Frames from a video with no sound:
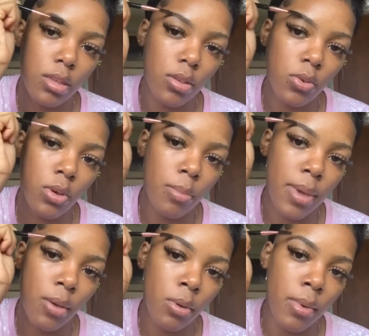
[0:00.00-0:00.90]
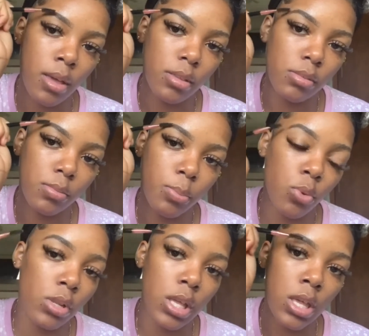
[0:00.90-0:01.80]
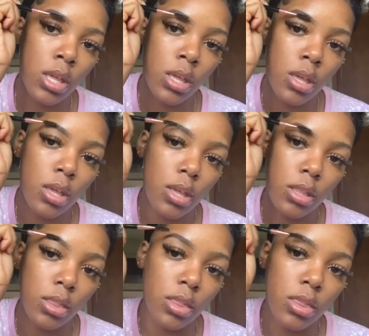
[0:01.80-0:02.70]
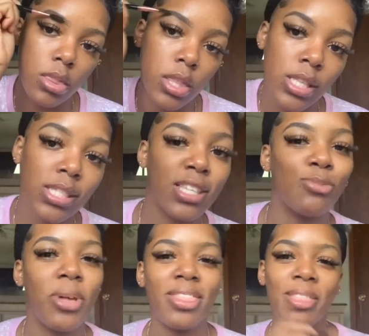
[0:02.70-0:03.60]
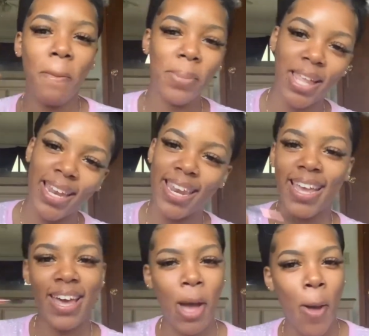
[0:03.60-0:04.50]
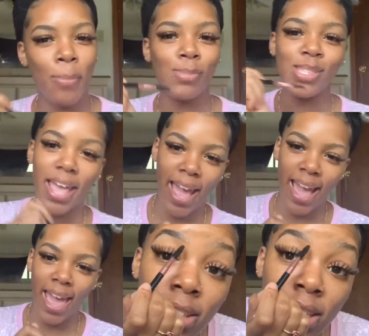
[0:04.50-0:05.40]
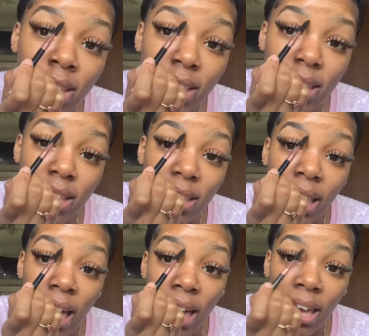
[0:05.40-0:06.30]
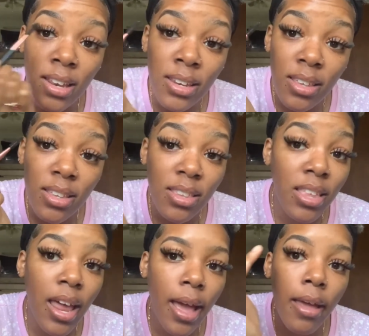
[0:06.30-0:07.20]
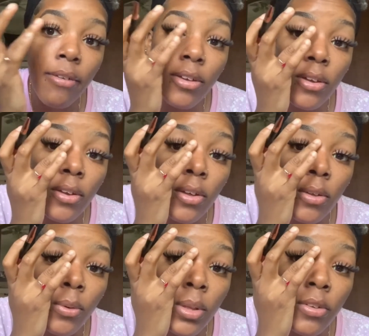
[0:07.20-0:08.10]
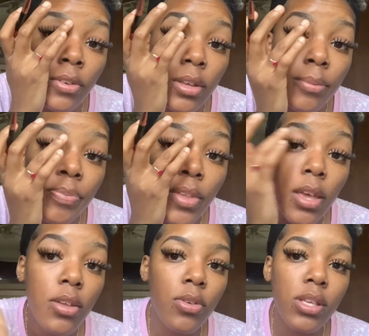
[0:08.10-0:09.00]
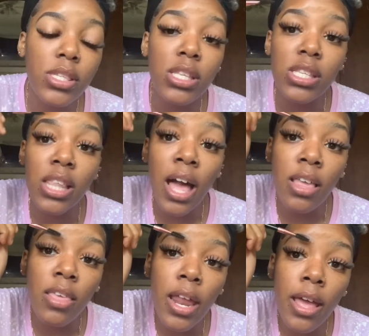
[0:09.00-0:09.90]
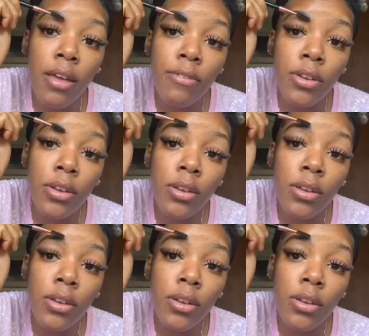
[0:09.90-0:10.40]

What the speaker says: going back with my spoolie, this is when the blending comes in. You can see this line that I have here. Oh, what the fuck? You can see this line that I have here.